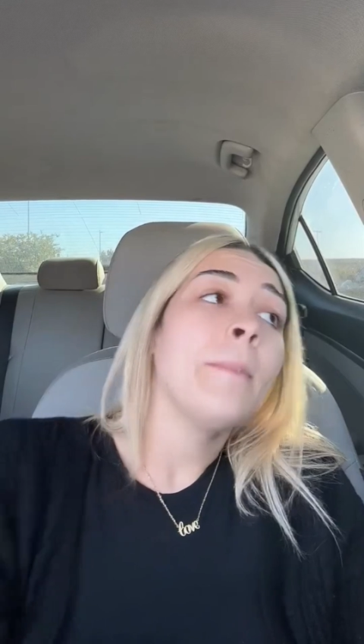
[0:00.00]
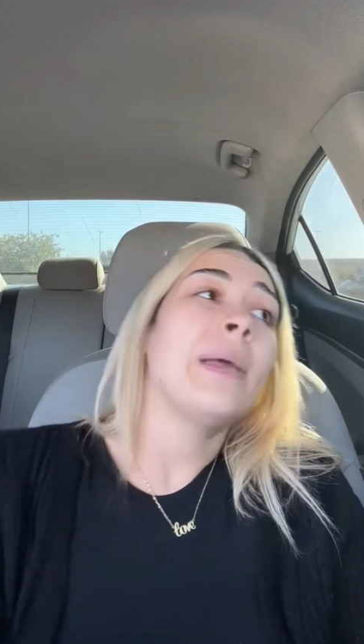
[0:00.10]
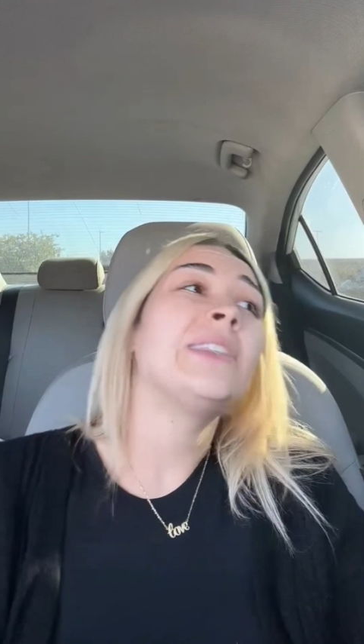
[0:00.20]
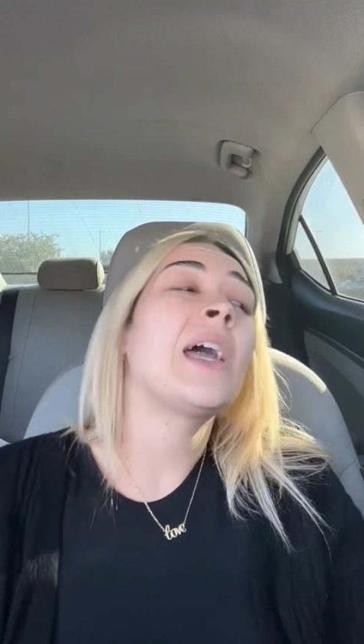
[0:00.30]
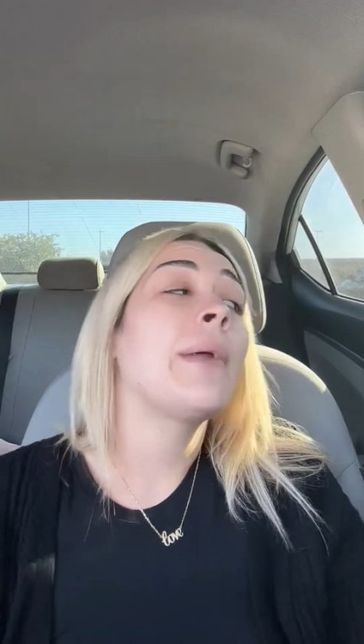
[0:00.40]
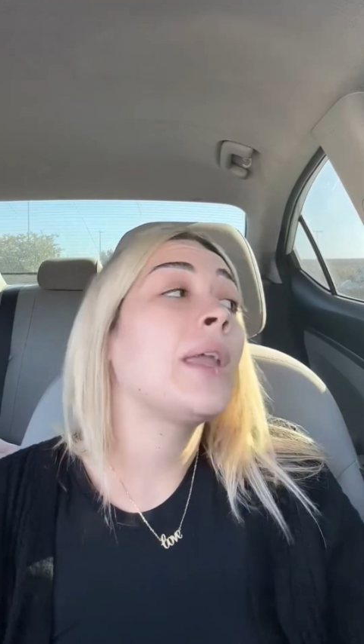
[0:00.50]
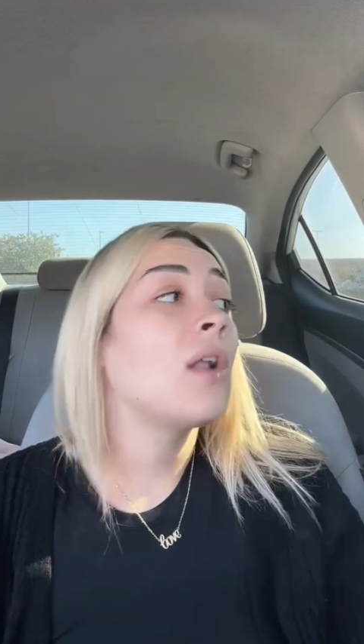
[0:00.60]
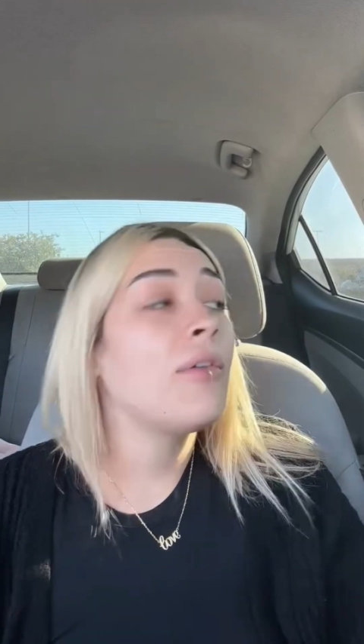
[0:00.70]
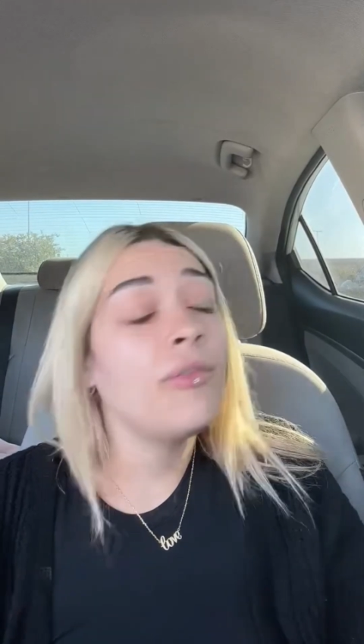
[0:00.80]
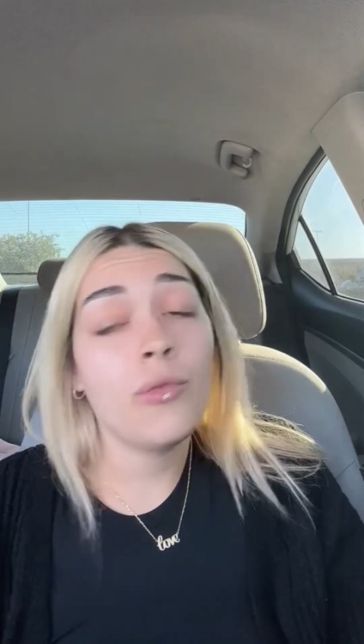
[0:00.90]
By the time I get
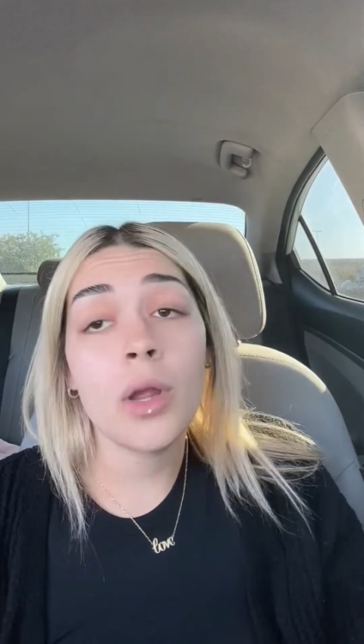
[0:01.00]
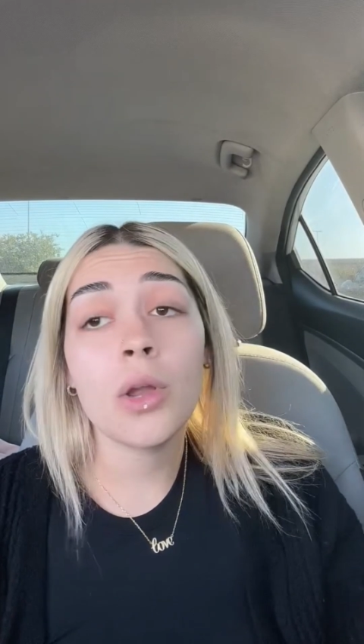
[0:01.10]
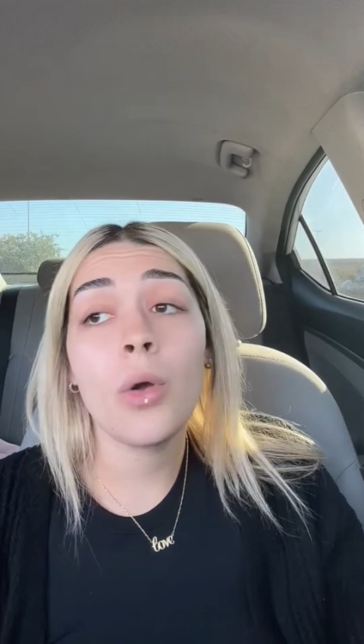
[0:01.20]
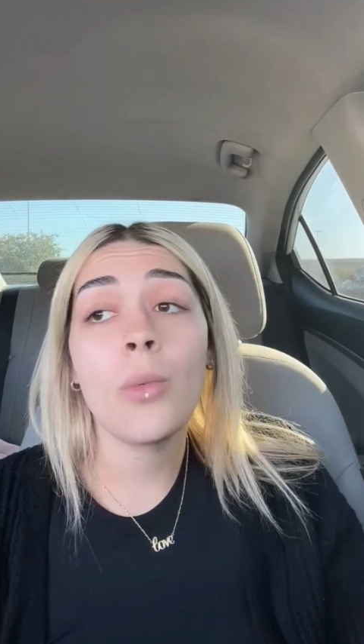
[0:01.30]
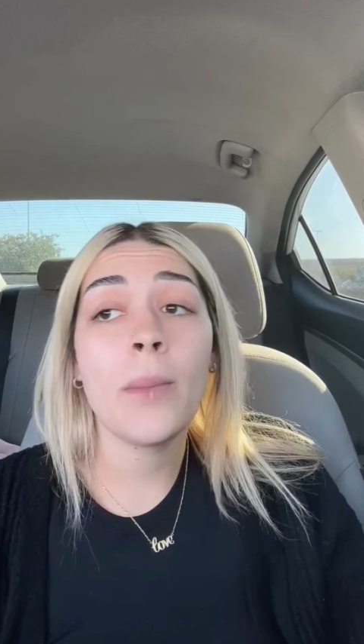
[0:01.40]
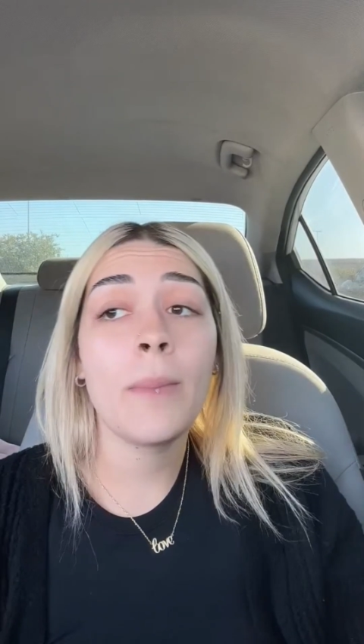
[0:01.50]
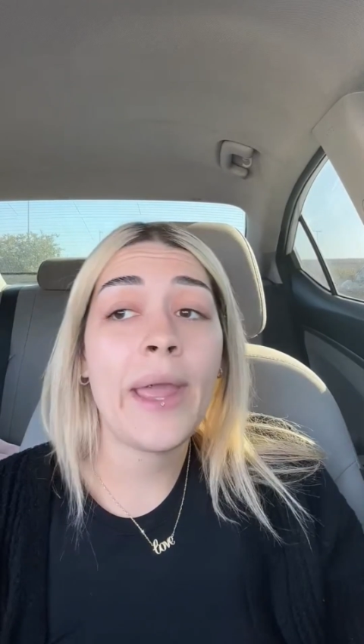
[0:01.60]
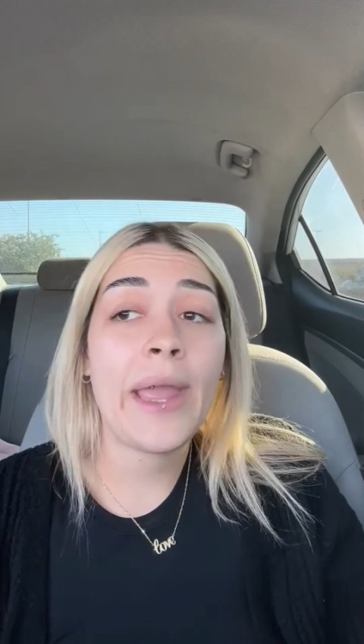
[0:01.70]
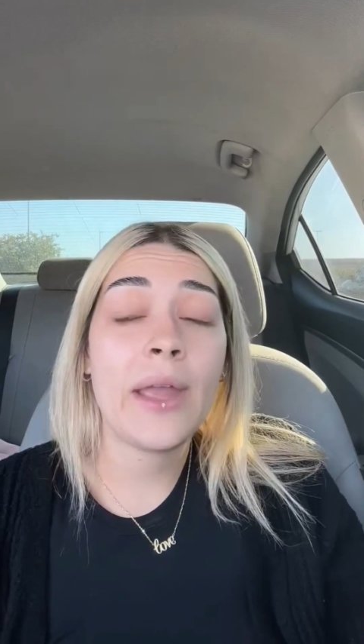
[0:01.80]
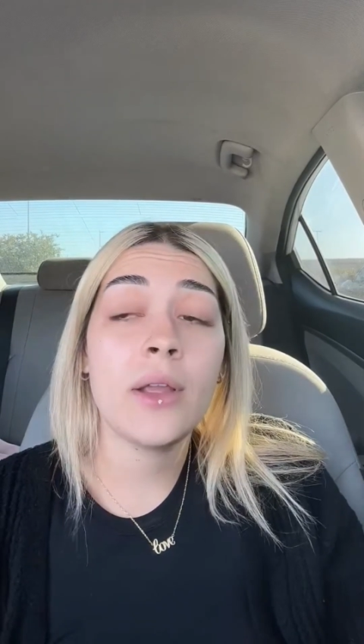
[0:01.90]
off of work, go run
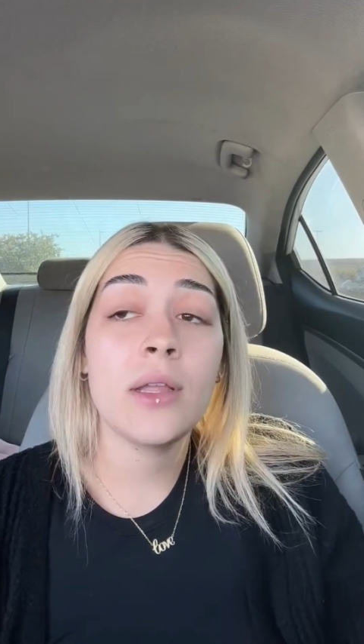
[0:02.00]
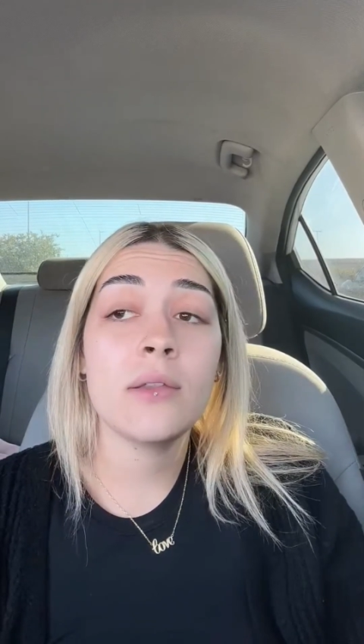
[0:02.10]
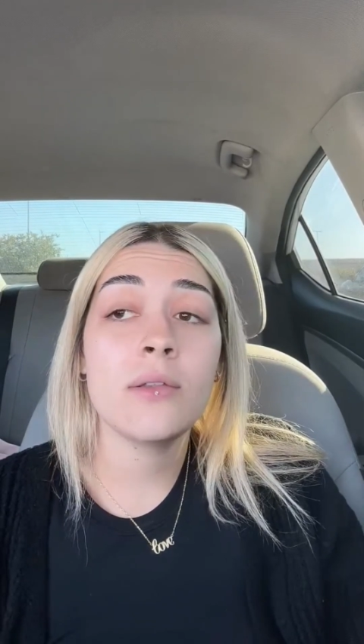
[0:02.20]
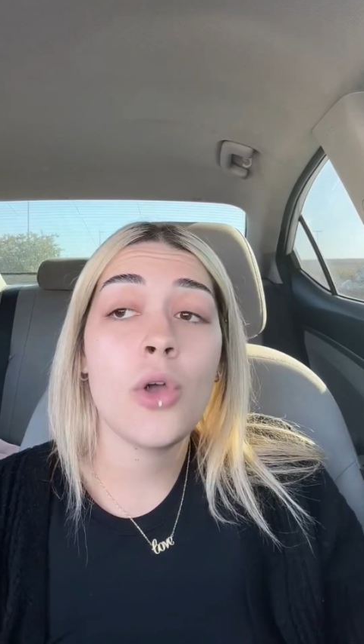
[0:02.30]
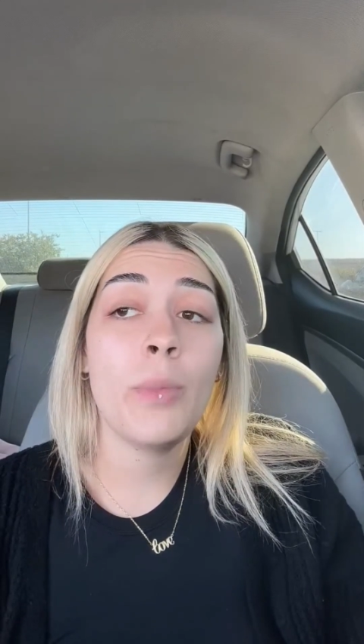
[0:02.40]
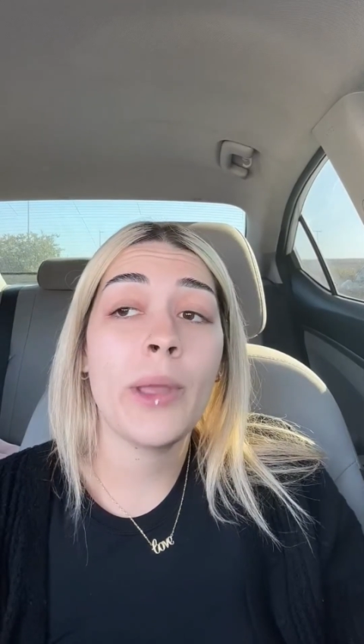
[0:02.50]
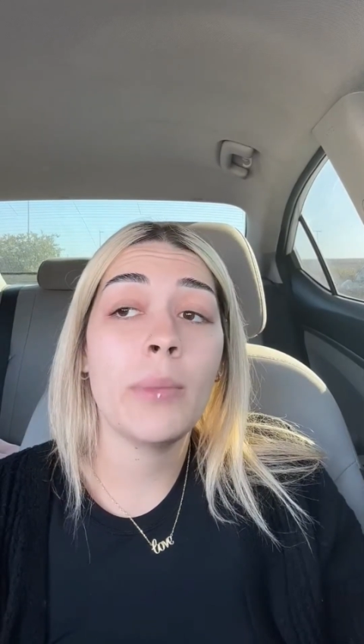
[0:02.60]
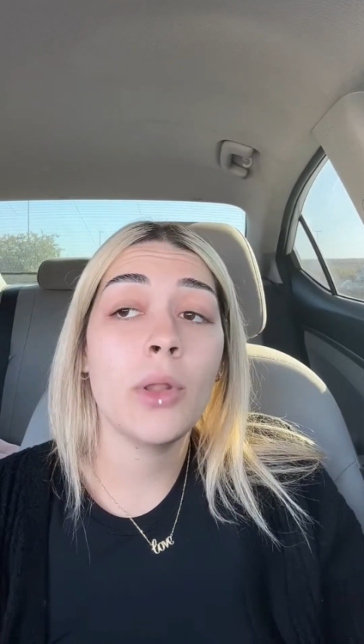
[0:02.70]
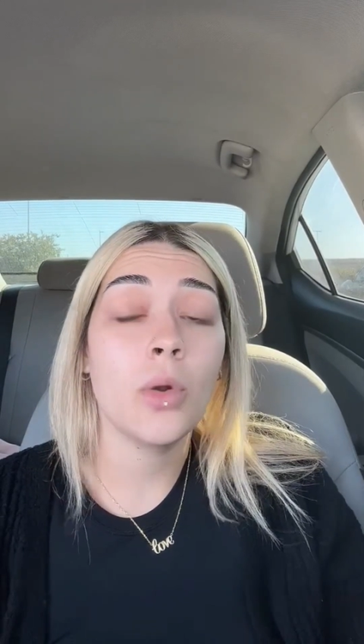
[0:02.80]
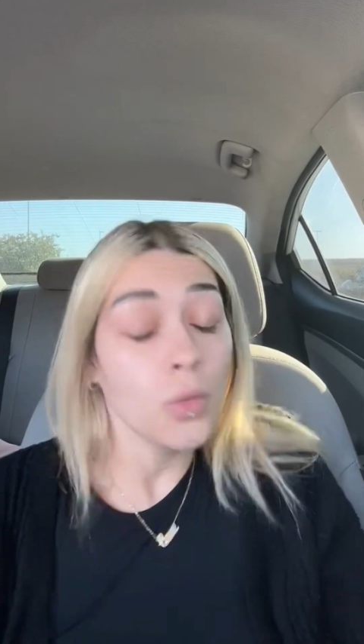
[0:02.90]
my errands, go pick
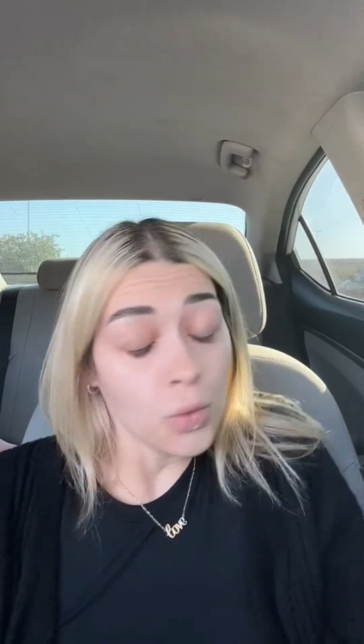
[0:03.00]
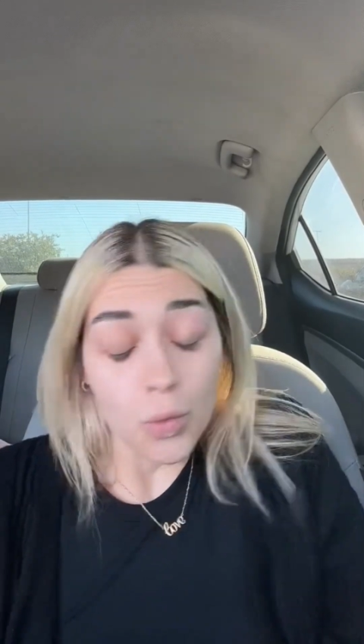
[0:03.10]
up a little